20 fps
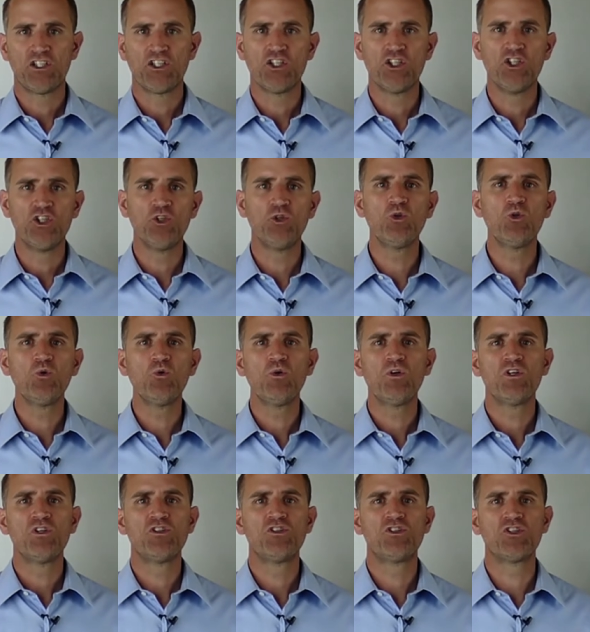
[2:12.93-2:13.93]
You
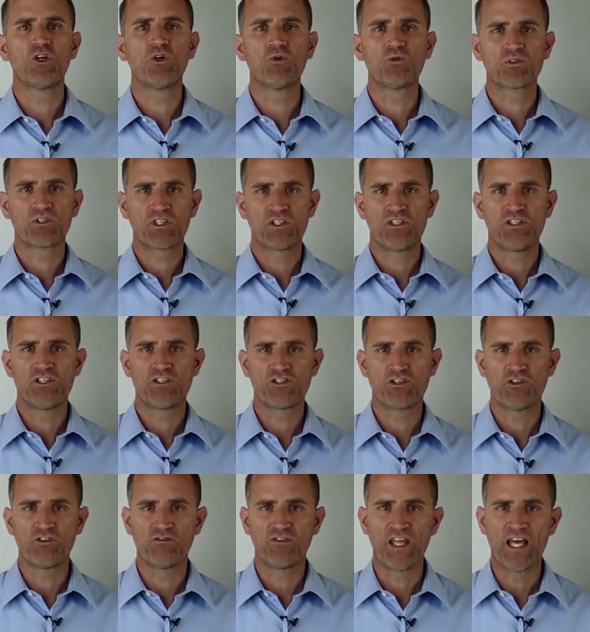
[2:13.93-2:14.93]
don't
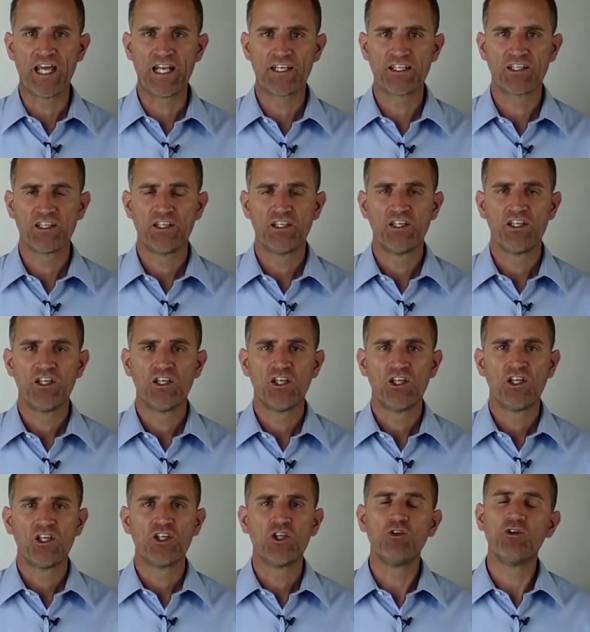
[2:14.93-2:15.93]
deserve that.
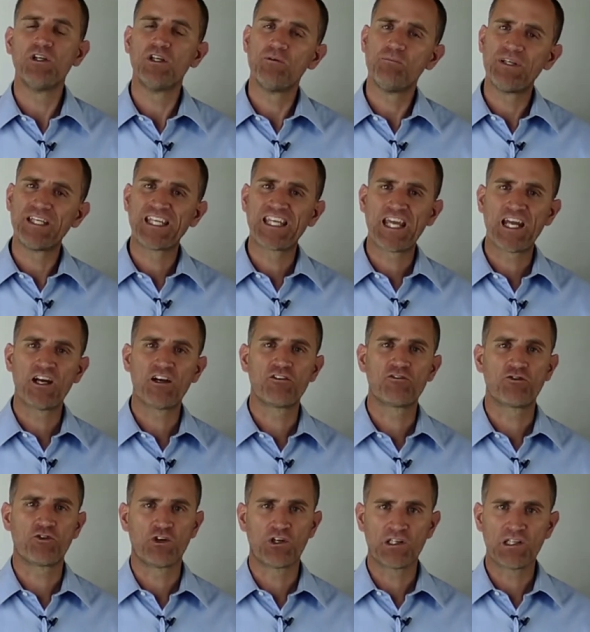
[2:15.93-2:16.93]
You need to be cared
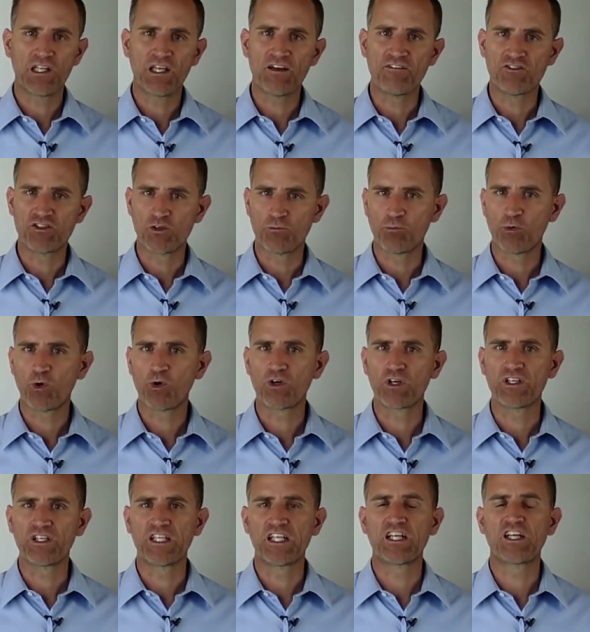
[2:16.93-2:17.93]
for, loved,
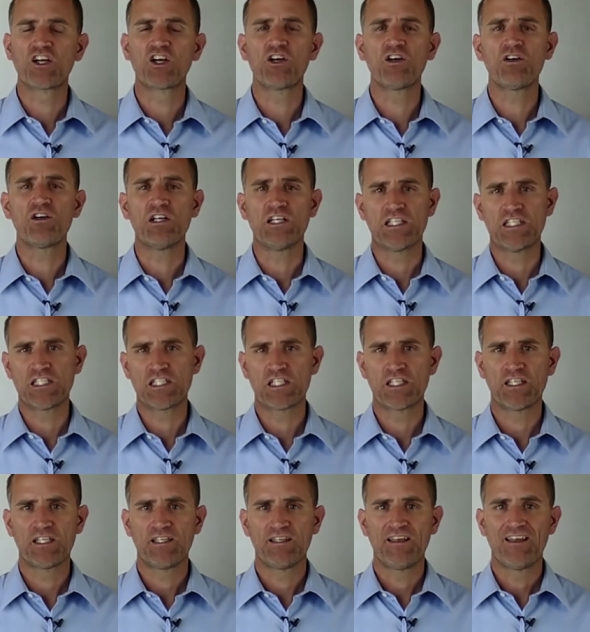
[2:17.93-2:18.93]
supported, encouraged.
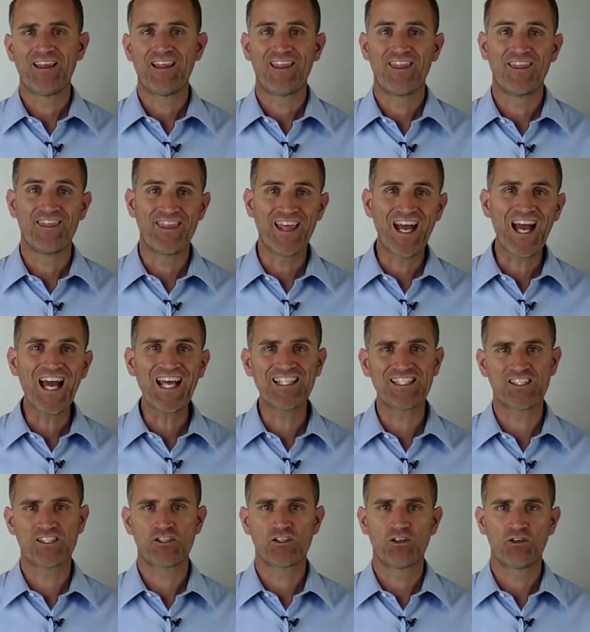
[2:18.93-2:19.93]

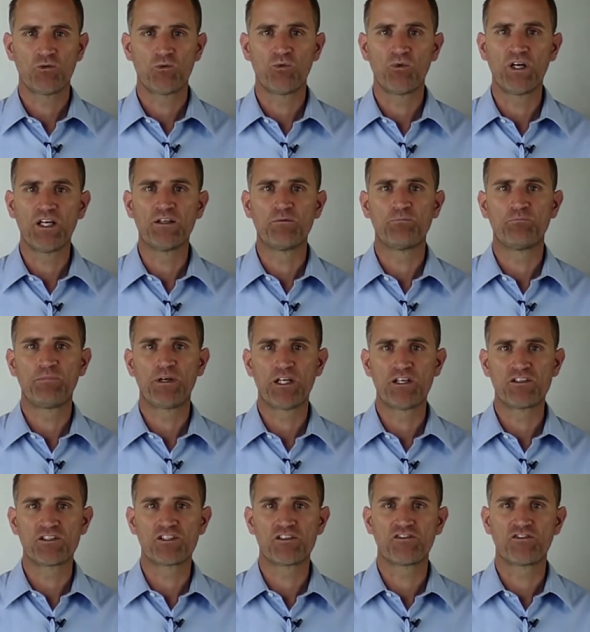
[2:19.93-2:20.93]
That's what
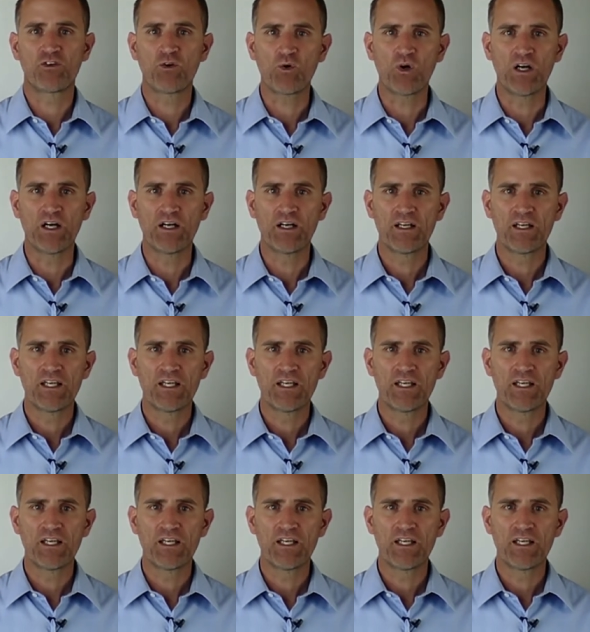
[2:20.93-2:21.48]
parents are for.